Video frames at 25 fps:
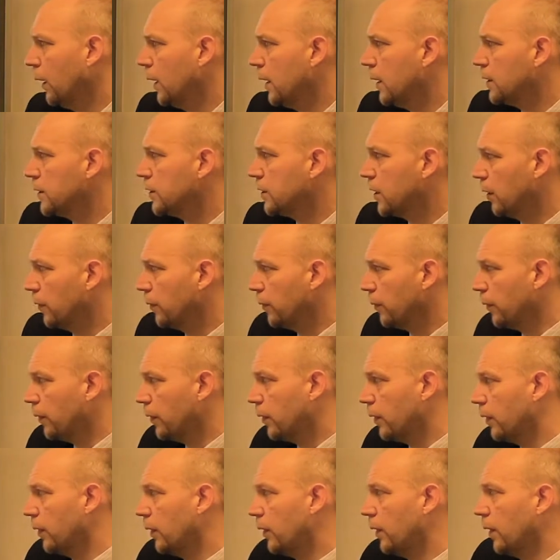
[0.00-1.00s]
So
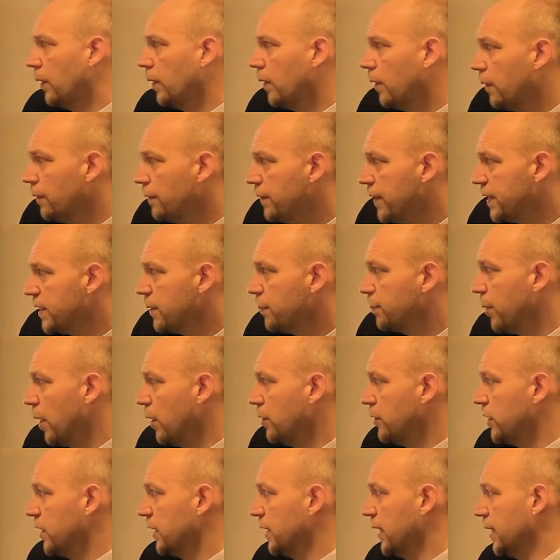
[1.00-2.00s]
this
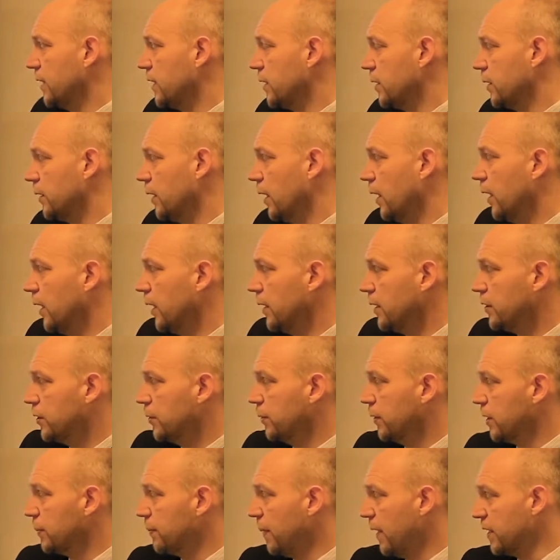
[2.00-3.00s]
approach has led to
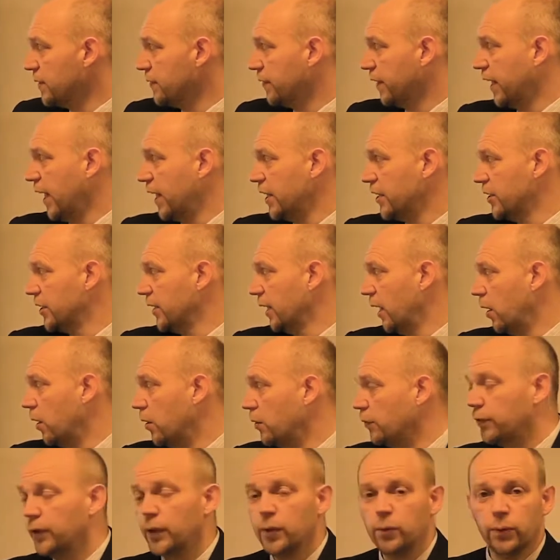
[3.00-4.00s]
a specification that
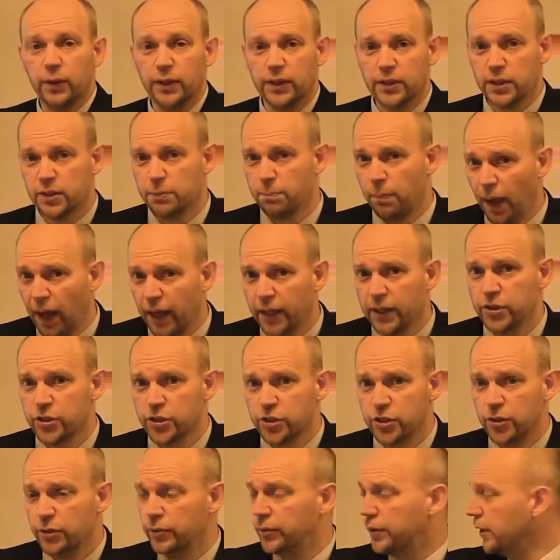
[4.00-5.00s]
hopefully will inspire
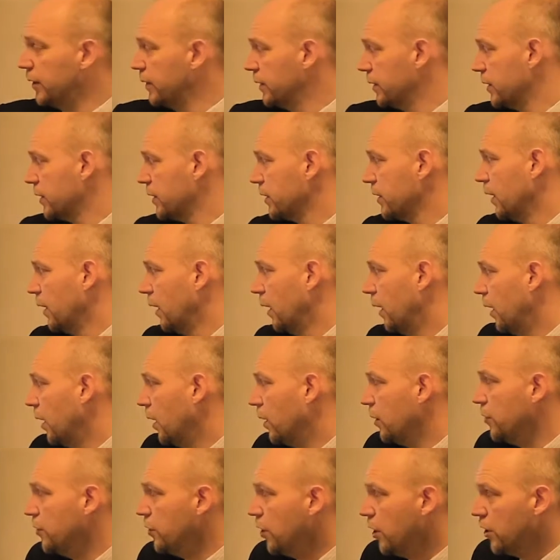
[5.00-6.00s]
students,
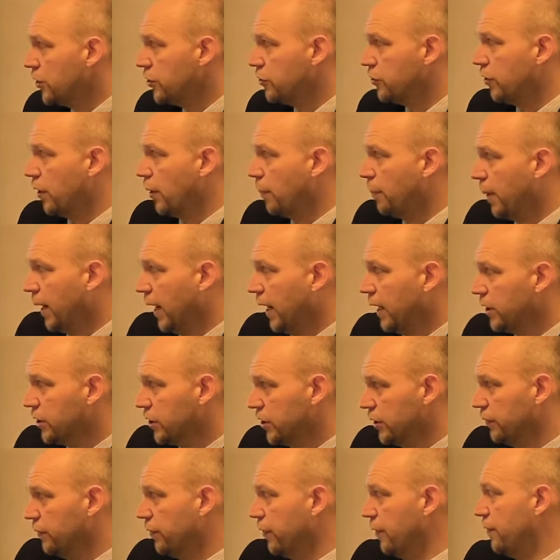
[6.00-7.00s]
nurture a
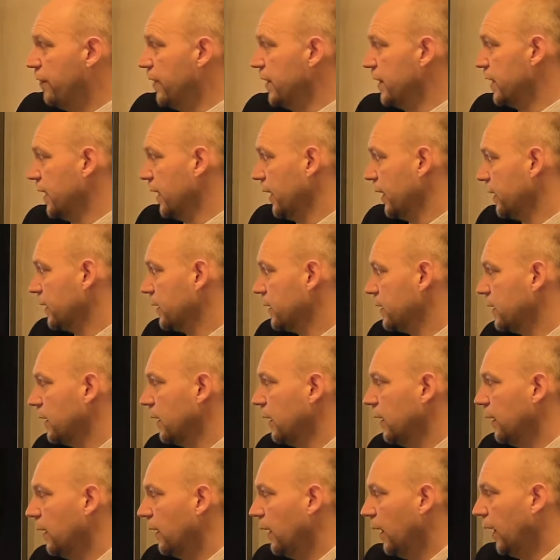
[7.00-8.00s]
passion for
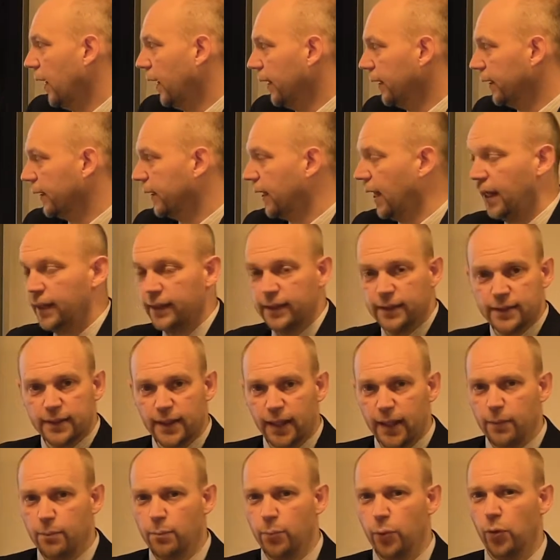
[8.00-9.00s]
physics, and again, it's
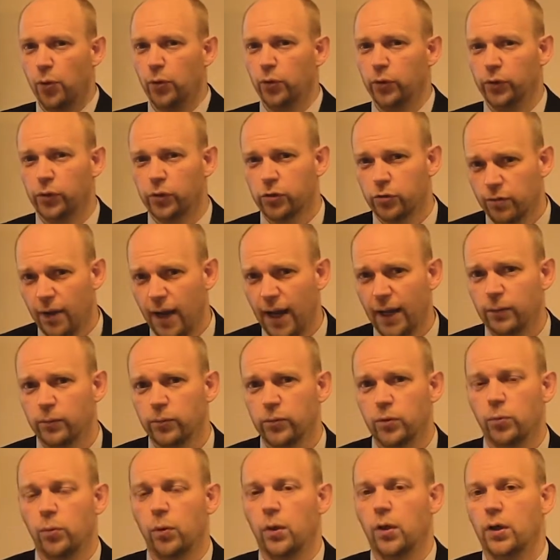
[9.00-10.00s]
that important
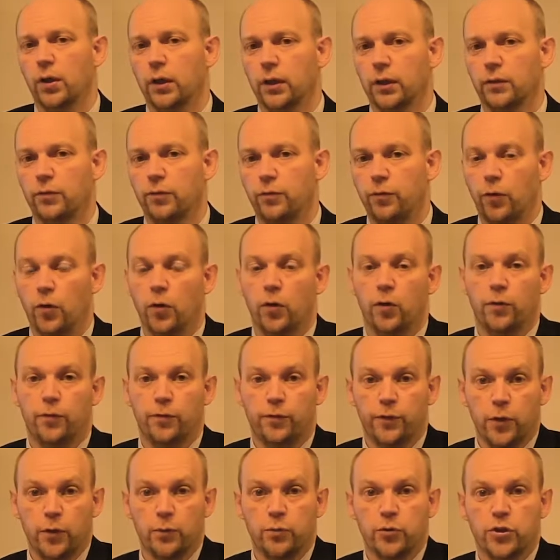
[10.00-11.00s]
groundwork for
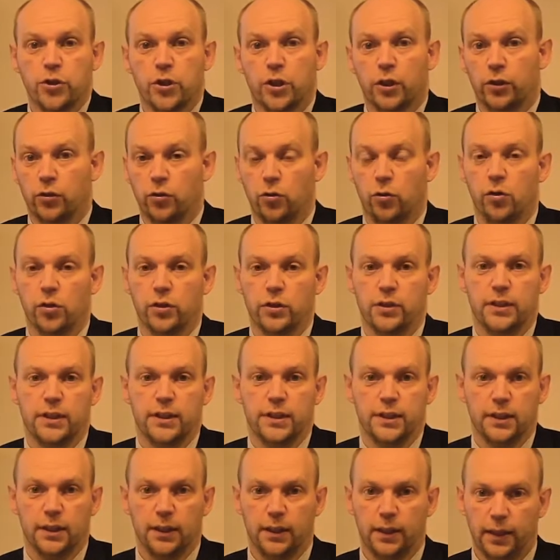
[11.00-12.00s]
future
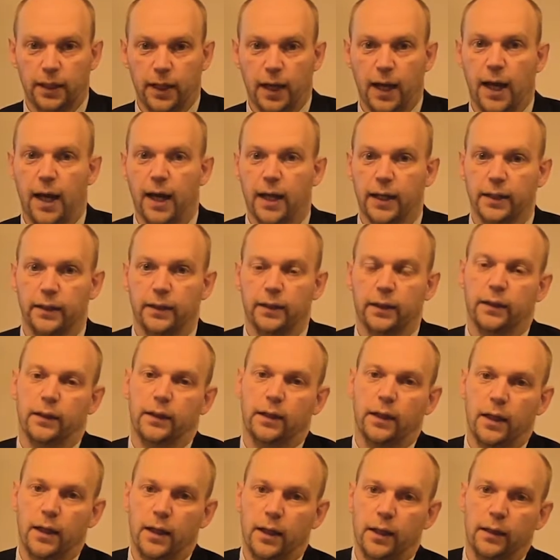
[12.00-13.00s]
courses at higher
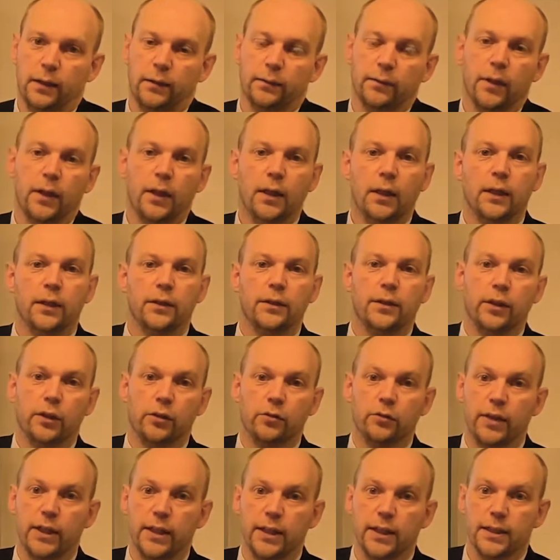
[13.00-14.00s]

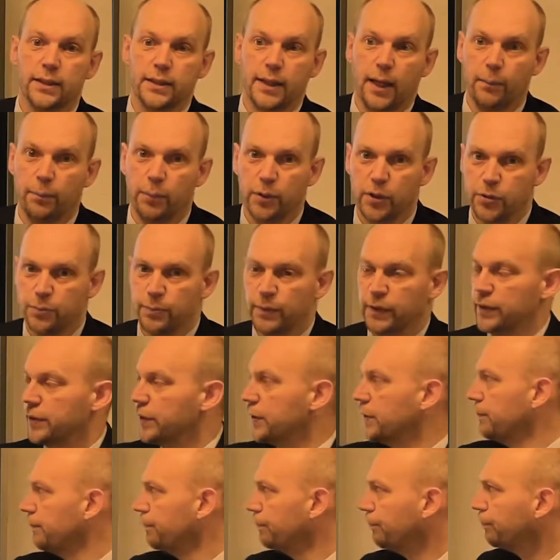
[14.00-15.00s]
degree
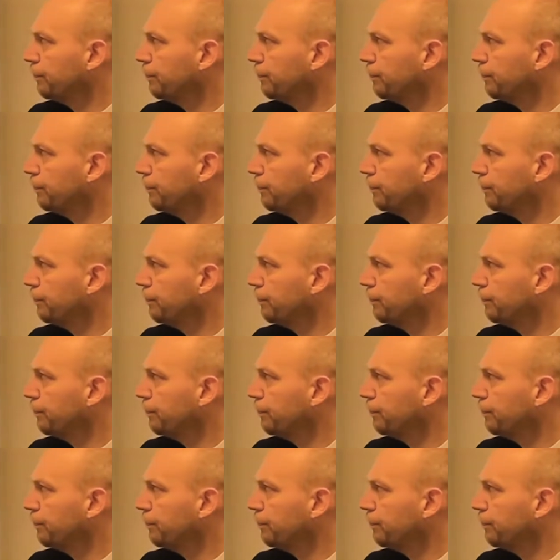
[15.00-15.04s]
establishments.